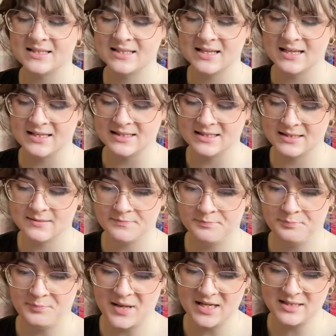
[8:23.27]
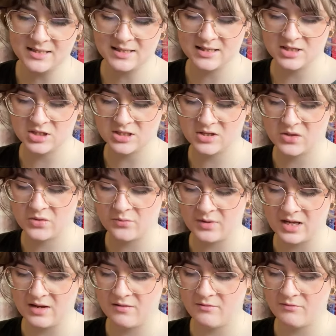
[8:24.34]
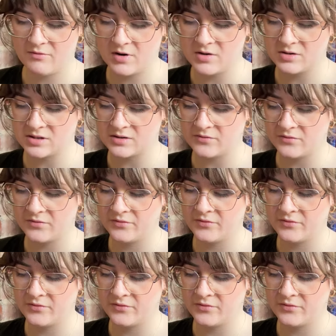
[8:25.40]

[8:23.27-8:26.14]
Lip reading: It's basically just 3 rows of